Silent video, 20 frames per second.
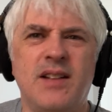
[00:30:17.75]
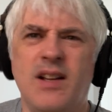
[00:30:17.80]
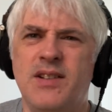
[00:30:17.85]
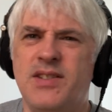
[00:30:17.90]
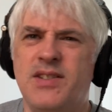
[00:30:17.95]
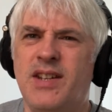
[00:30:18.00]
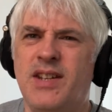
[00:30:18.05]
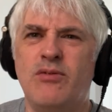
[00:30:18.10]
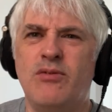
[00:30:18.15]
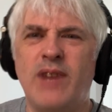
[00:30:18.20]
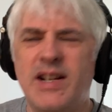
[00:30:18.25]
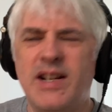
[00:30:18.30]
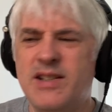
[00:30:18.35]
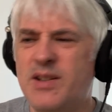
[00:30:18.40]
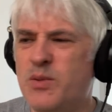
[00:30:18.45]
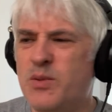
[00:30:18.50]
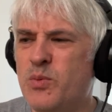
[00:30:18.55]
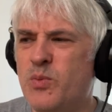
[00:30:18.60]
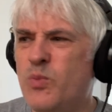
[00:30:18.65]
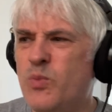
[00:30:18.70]
can't see a
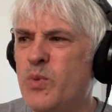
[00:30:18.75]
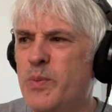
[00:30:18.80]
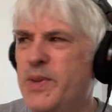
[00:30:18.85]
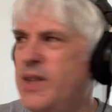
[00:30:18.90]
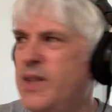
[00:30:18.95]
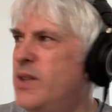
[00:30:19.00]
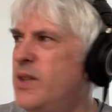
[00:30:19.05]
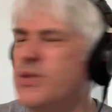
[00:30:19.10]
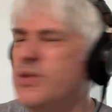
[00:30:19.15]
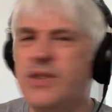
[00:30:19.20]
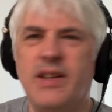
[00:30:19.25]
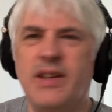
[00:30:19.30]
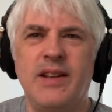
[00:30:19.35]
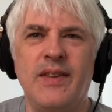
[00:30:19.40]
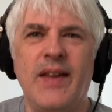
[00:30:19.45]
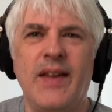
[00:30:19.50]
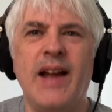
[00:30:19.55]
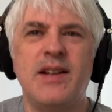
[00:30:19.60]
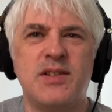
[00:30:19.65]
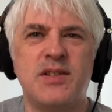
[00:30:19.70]
wrestler would be
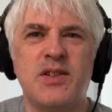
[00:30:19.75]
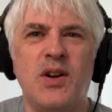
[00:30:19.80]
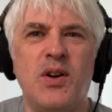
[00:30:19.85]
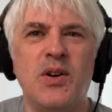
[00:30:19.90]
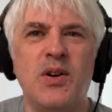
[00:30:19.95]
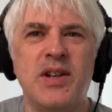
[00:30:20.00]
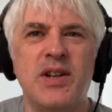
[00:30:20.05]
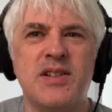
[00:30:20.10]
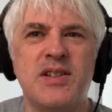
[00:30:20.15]
using that song.